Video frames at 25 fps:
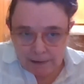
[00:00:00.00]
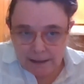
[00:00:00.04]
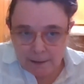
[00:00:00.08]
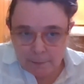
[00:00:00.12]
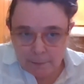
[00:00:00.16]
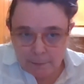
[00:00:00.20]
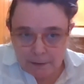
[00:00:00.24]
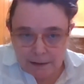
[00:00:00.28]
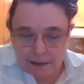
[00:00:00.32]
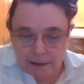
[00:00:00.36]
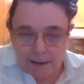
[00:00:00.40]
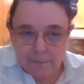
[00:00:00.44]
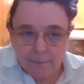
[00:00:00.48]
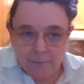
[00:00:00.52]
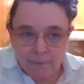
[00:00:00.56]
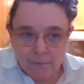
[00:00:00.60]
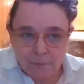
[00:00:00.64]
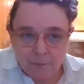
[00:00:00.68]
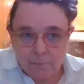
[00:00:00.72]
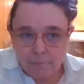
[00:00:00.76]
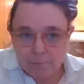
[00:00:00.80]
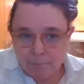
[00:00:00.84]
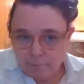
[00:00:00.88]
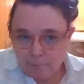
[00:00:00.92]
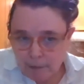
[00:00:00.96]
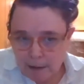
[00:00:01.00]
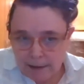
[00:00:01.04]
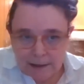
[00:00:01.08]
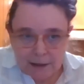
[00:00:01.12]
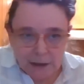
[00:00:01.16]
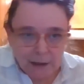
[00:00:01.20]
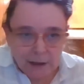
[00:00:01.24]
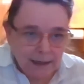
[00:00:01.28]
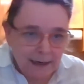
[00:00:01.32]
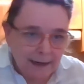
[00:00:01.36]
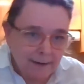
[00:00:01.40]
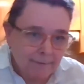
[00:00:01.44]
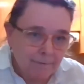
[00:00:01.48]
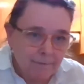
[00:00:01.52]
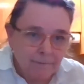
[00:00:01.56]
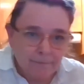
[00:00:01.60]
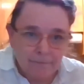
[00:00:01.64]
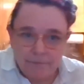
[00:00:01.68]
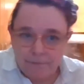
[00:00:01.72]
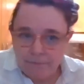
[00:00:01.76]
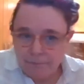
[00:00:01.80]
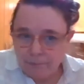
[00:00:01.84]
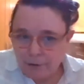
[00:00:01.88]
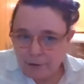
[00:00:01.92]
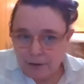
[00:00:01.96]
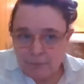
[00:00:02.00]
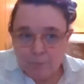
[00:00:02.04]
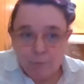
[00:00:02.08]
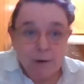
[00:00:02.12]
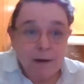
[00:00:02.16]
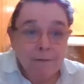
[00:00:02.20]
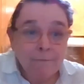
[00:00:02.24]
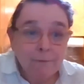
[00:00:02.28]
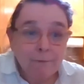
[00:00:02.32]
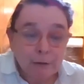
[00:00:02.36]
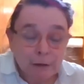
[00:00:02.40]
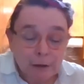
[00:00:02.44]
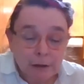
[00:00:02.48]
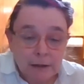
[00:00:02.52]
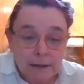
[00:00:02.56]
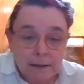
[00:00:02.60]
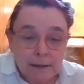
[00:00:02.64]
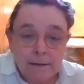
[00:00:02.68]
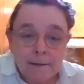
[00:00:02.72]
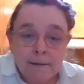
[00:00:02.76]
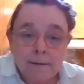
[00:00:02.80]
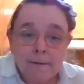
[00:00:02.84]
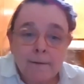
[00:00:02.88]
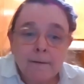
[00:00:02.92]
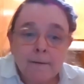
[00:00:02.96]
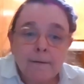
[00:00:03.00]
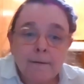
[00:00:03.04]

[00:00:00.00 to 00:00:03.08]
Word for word: recipes. Some of them just have some references.